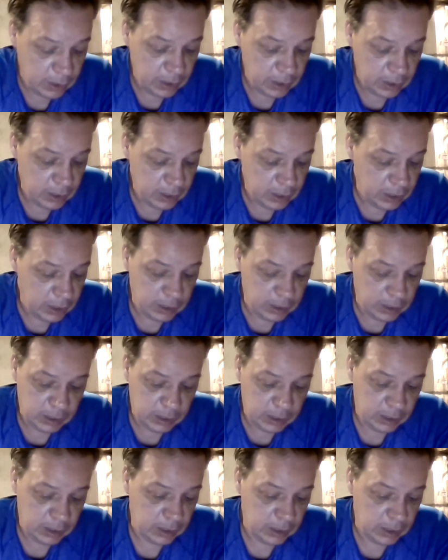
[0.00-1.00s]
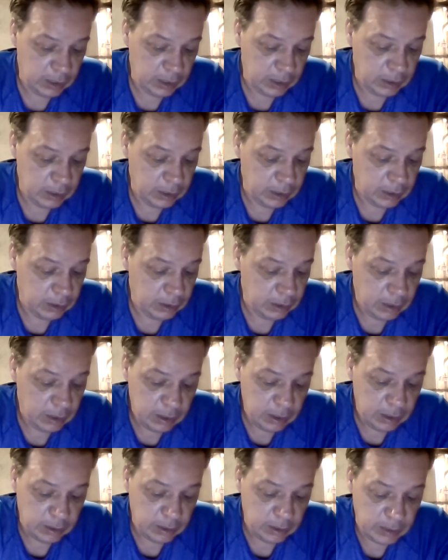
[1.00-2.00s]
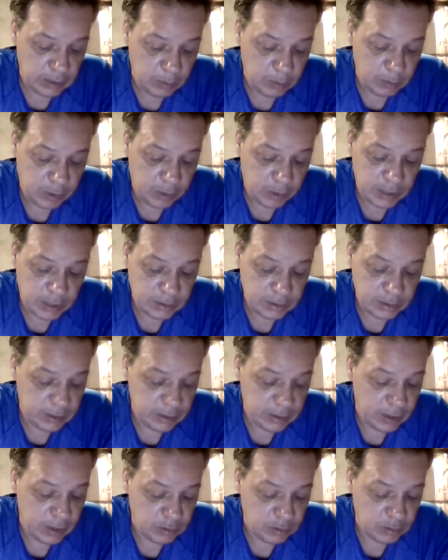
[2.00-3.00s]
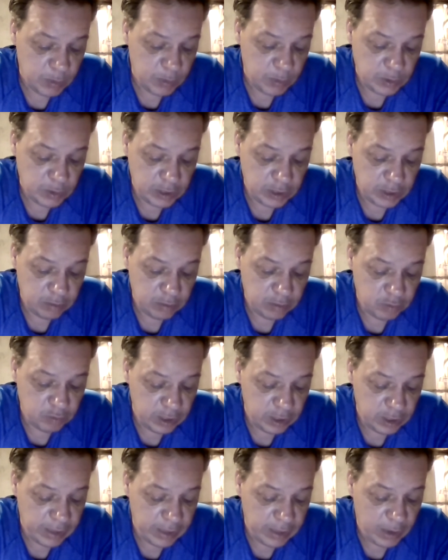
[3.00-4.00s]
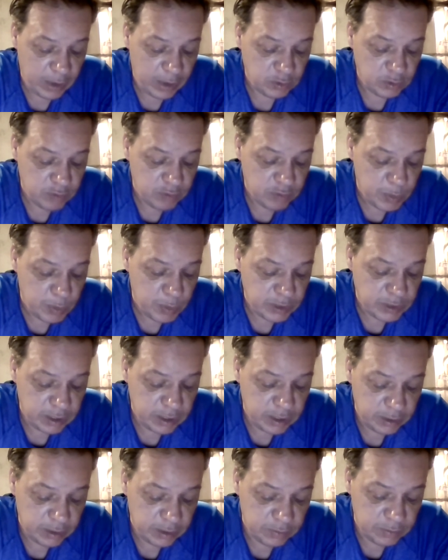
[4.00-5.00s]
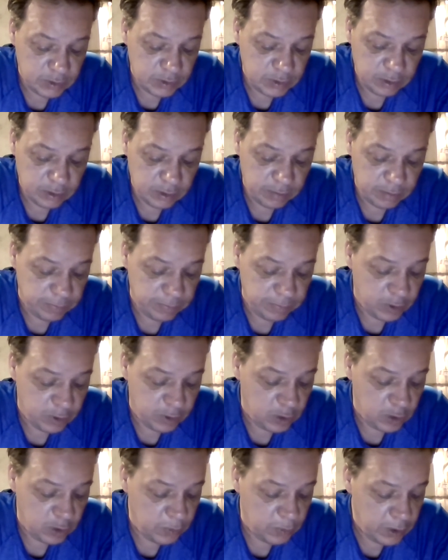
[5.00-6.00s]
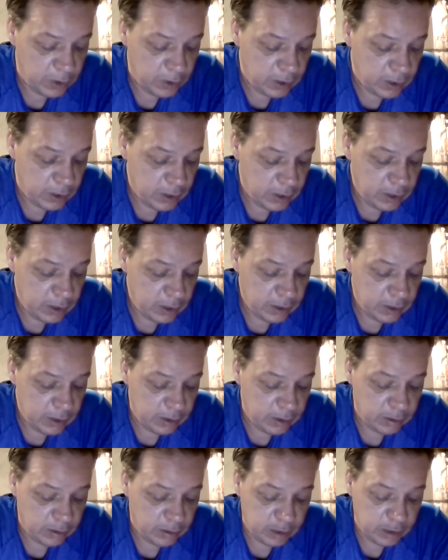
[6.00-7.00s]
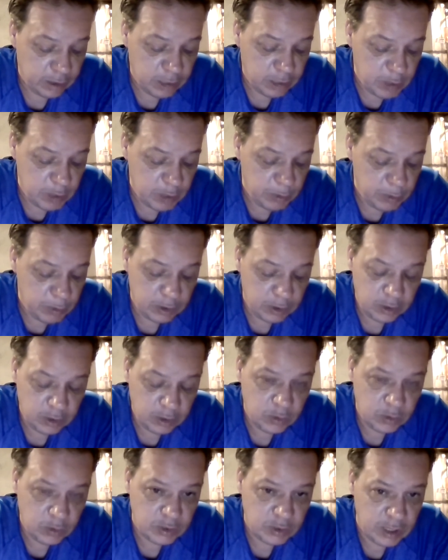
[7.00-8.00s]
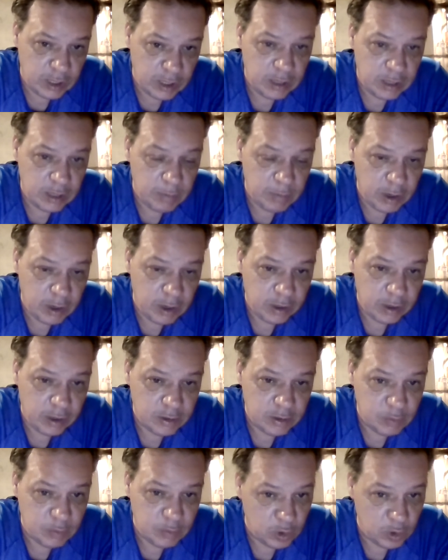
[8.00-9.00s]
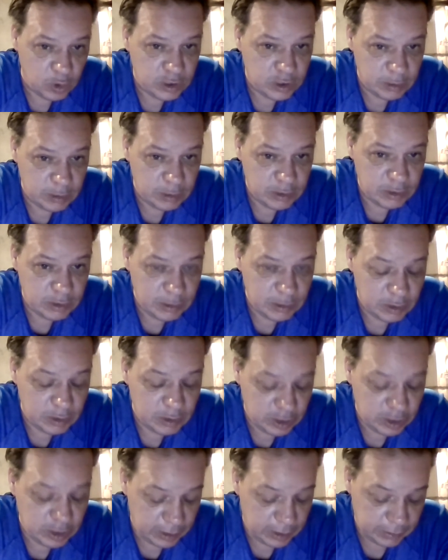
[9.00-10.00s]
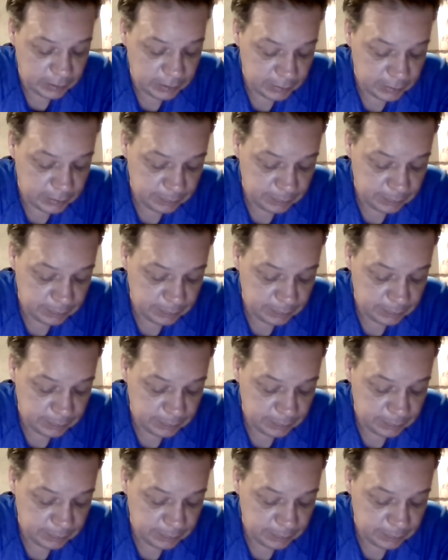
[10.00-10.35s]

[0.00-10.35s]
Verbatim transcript: And the Democrats in the House of, Represent- in the House of Representatives confirm their commitment to send Americans more stimulus checks.